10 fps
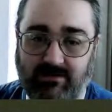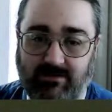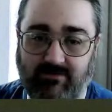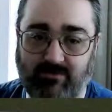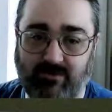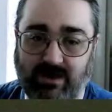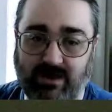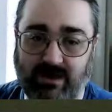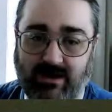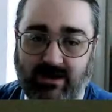Before
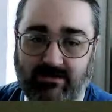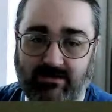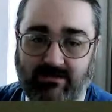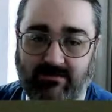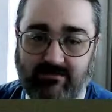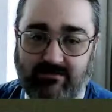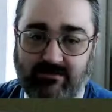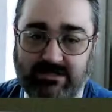I had the very